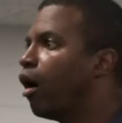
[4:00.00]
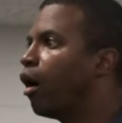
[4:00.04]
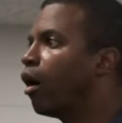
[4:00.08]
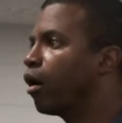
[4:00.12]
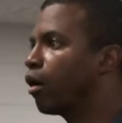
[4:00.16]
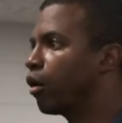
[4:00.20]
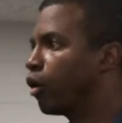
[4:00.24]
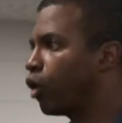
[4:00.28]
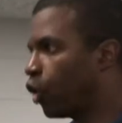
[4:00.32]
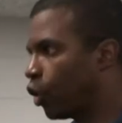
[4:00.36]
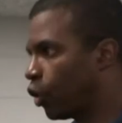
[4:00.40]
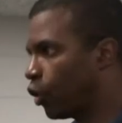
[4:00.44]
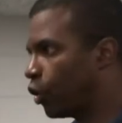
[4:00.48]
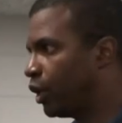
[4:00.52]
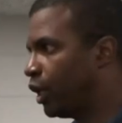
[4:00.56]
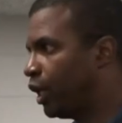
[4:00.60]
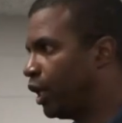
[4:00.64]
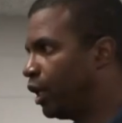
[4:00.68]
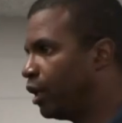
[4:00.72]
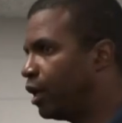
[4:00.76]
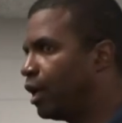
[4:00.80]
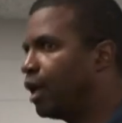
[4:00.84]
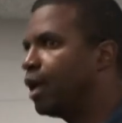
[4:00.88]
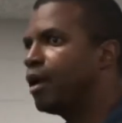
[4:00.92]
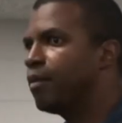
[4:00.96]
are
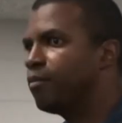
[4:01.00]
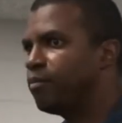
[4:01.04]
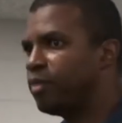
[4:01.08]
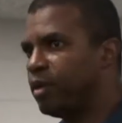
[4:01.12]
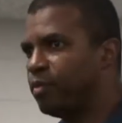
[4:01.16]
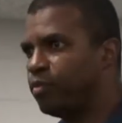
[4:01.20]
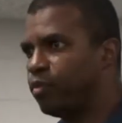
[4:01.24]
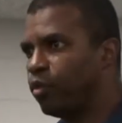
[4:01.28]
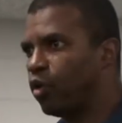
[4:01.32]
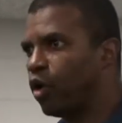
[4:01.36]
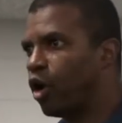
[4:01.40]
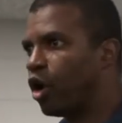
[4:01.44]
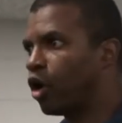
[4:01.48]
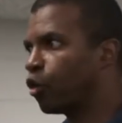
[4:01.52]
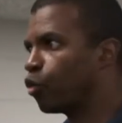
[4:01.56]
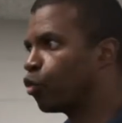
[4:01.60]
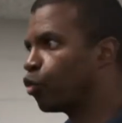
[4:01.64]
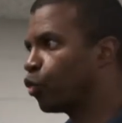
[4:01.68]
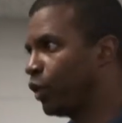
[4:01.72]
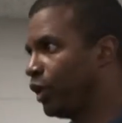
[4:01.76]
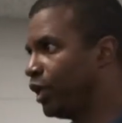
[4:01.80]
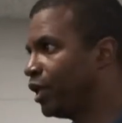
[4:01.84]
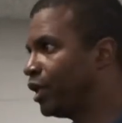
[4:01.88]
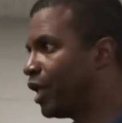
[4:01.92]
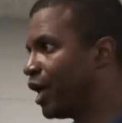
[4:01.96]
hurting. People are
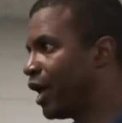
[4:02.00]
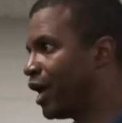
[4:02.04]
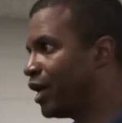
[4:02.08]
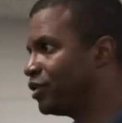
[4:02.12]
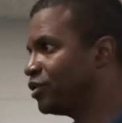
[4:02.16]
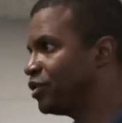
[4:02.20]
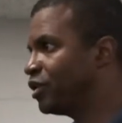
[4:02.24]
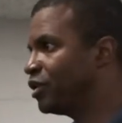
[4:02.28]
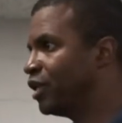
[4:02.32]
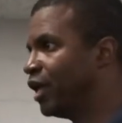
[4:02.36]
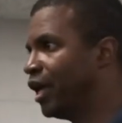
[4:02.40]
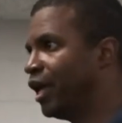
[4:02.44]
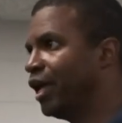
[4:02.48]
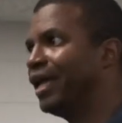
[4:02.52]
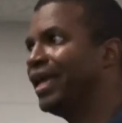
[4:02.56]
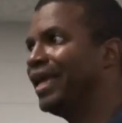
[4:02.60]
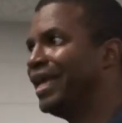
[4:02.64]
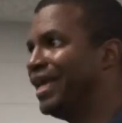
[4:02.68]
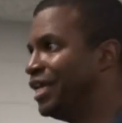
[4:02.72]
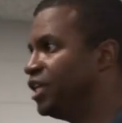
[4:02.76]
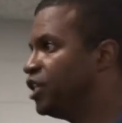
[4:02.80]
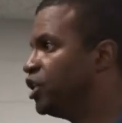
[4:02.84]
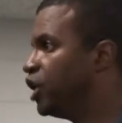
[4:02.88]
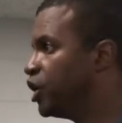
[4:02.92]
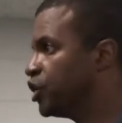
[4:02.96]
realizing that
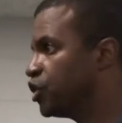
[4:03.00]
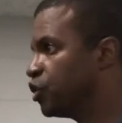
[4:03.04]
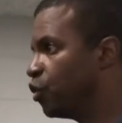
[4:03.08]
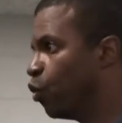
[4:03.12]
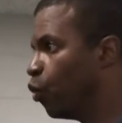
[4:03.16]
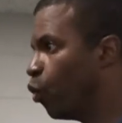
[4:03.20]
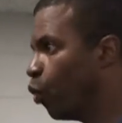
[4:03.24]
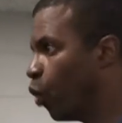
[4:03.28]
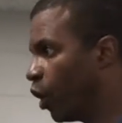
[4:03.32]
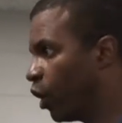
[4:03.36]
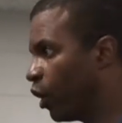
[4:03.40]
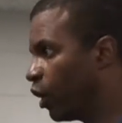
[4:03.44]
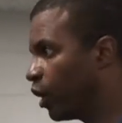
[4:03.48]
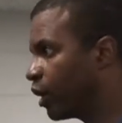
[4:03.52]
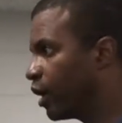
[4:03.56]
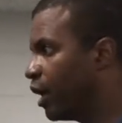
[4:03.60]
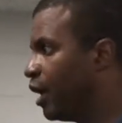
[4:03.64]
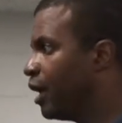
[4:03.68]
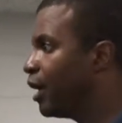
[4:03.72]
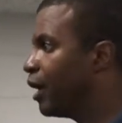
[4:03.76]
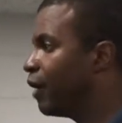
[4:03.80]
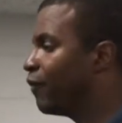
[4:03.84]
it doesn't work.